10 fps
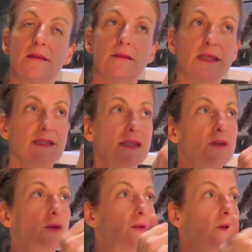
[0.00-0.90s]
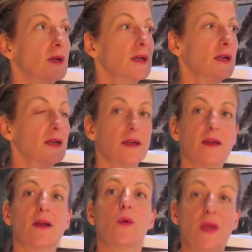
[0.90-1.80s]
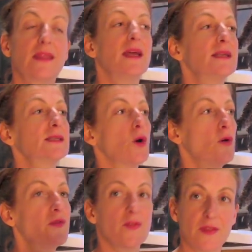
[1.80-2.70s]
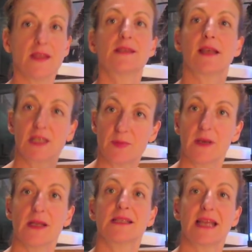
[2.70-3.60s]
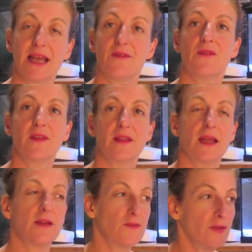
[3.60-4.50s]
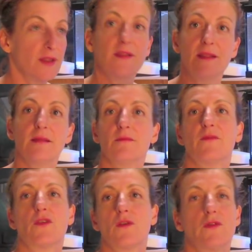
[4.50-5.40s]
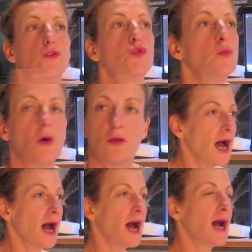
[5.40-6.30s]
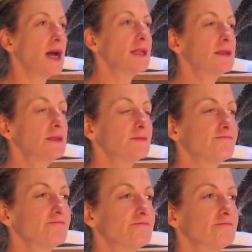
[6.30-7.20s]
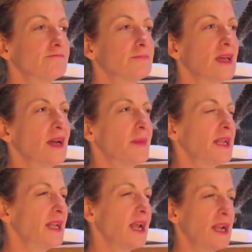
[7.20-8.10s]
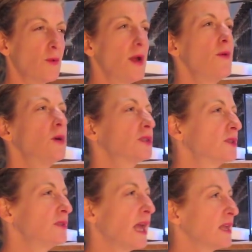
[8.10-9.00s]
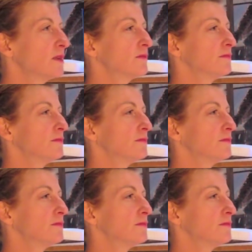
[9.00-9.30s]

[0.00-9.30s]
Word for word: testigo. Witness. Witness of yeah. this experience every every for, for two months. And um, but in a way it was like